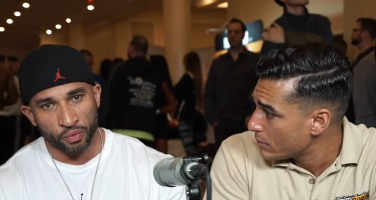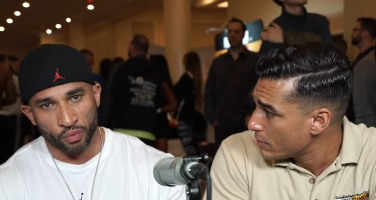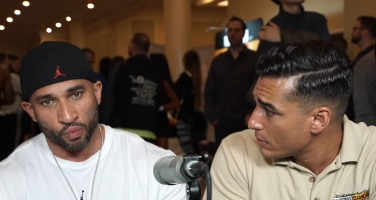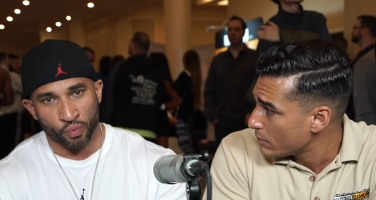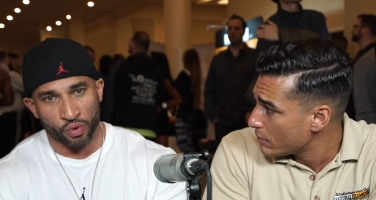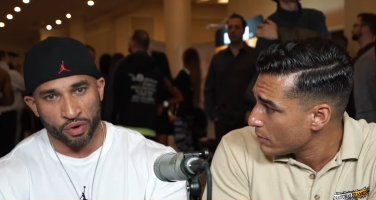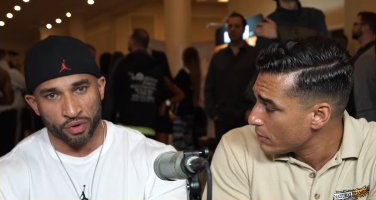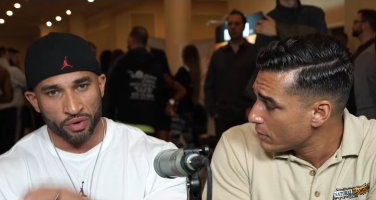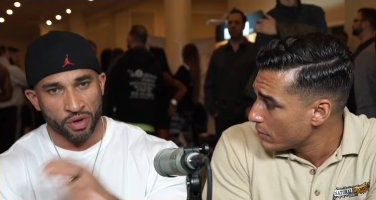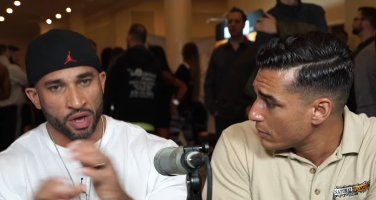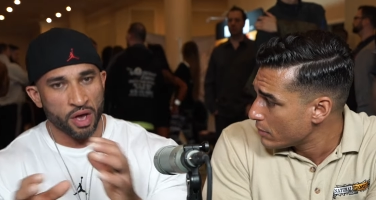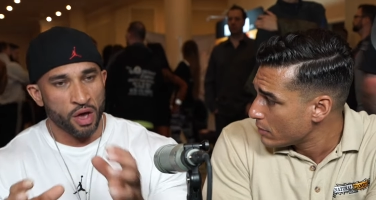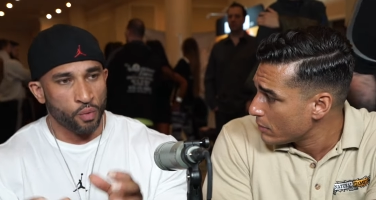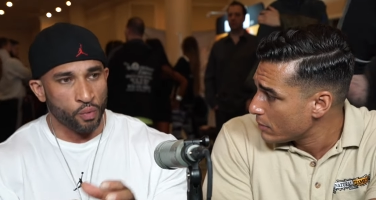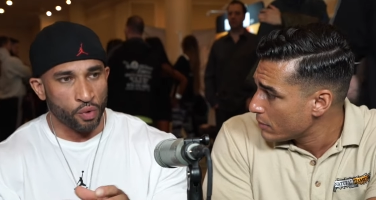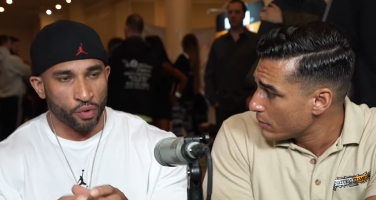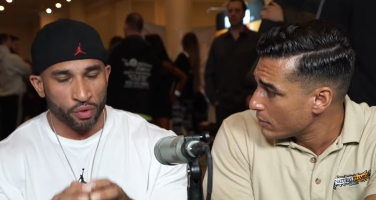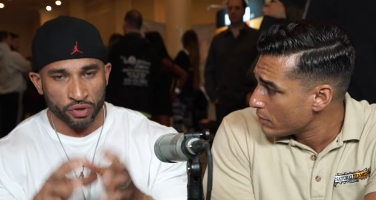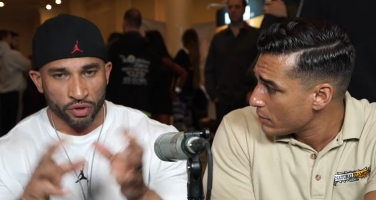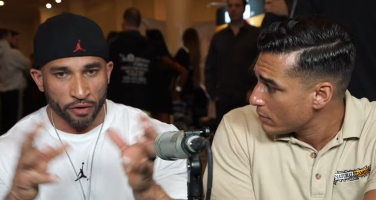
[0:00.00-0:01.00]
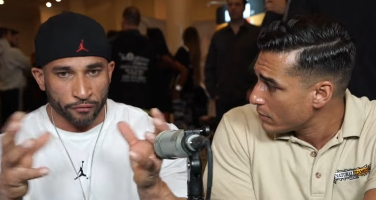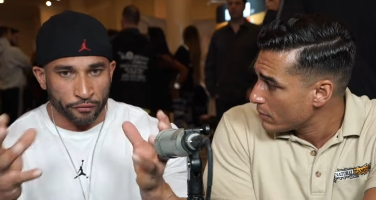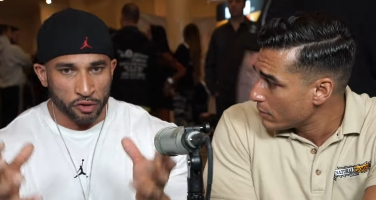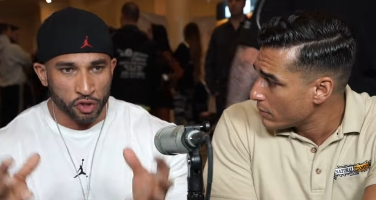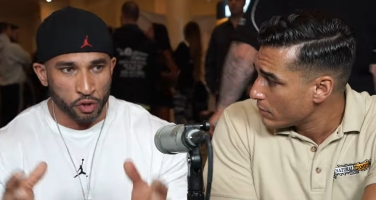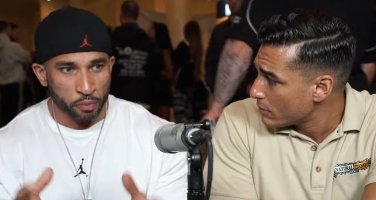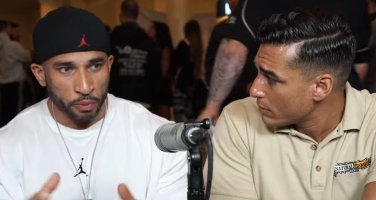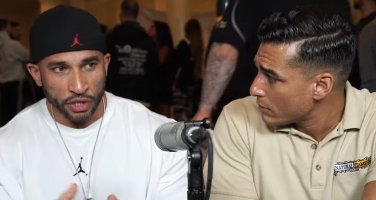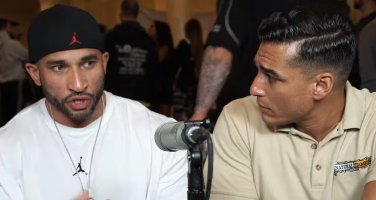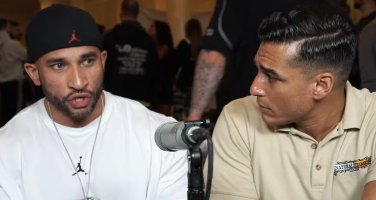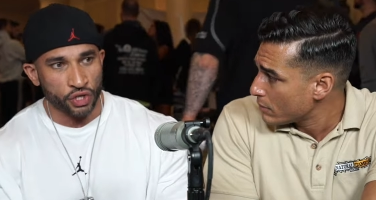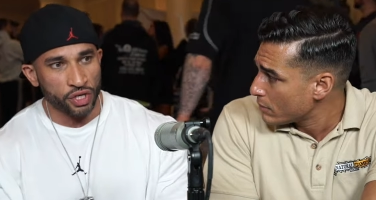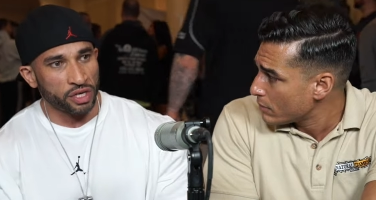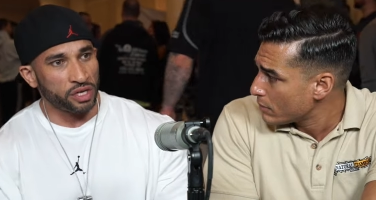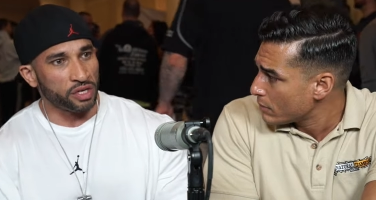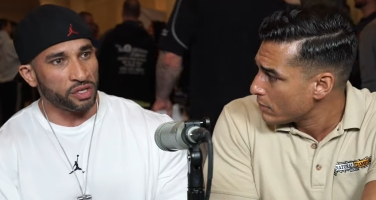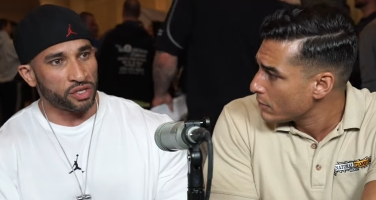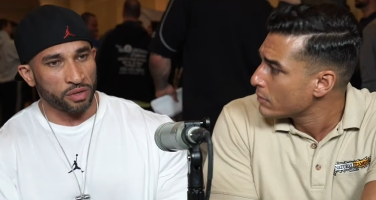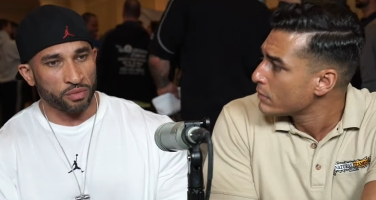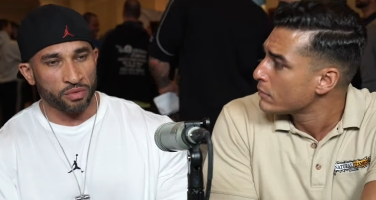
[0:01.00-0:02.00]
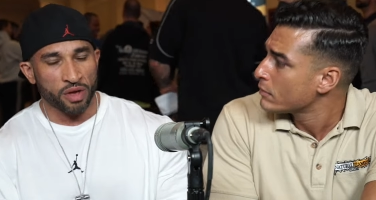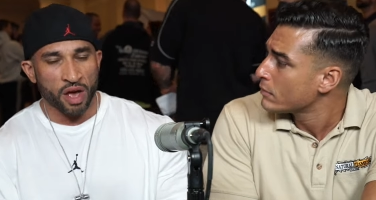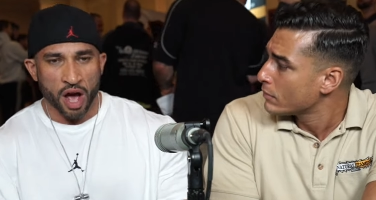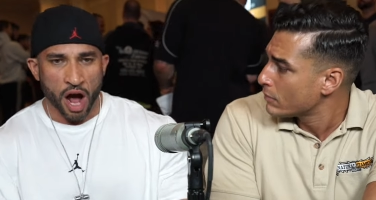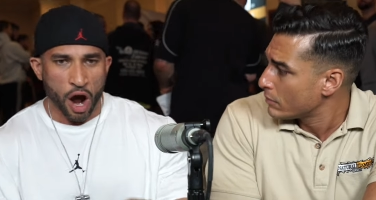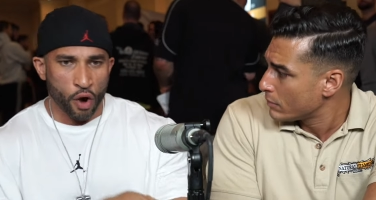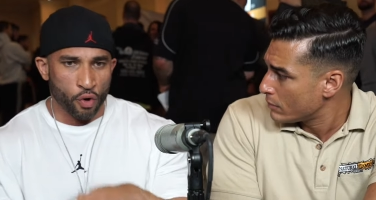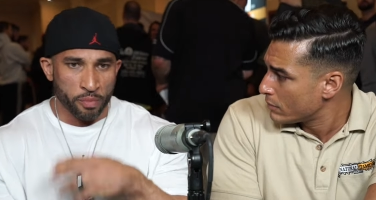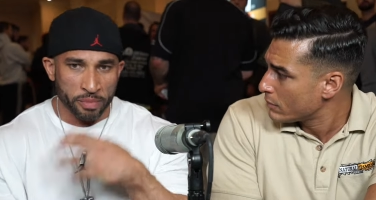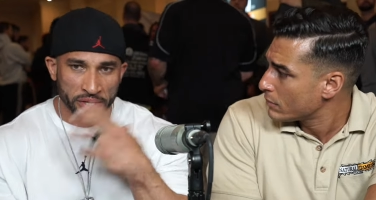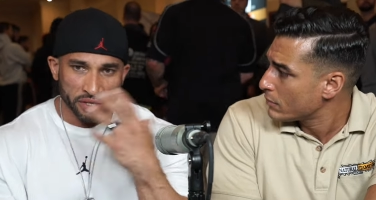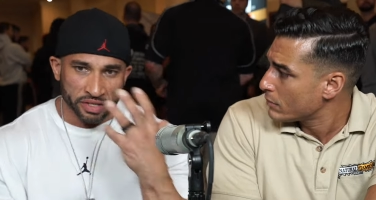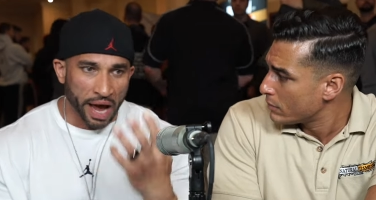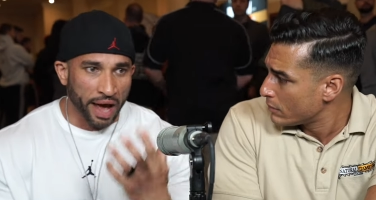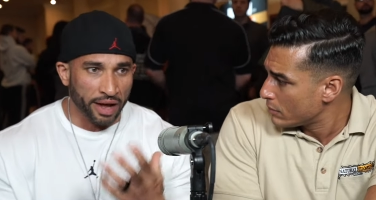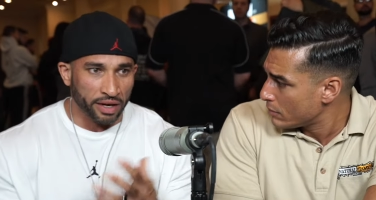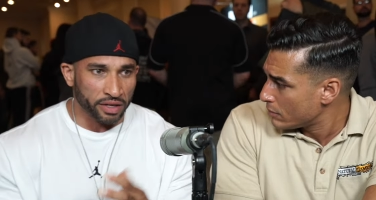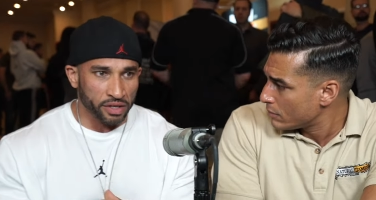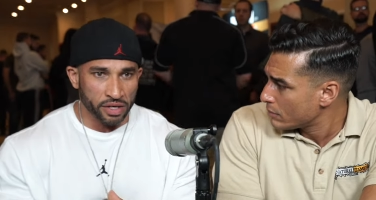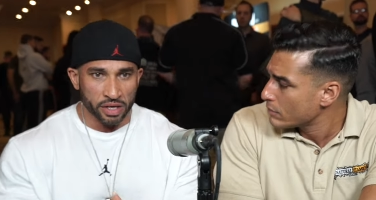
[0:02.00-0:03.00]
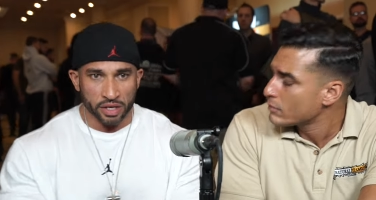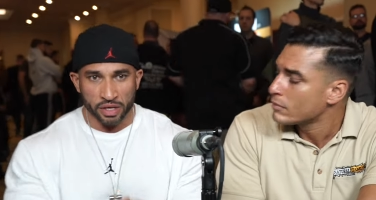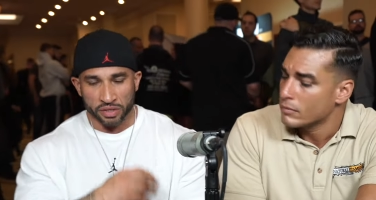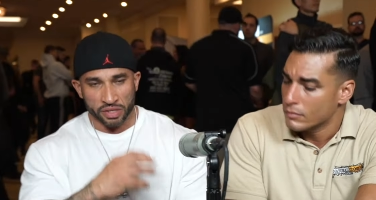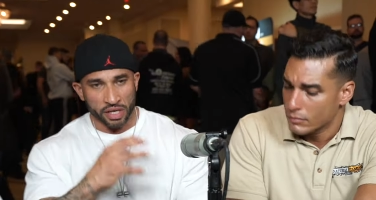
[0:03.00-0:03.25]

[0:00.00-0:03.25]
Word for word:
Speaker 1: we're we're we're a different species and yeah. our mentality is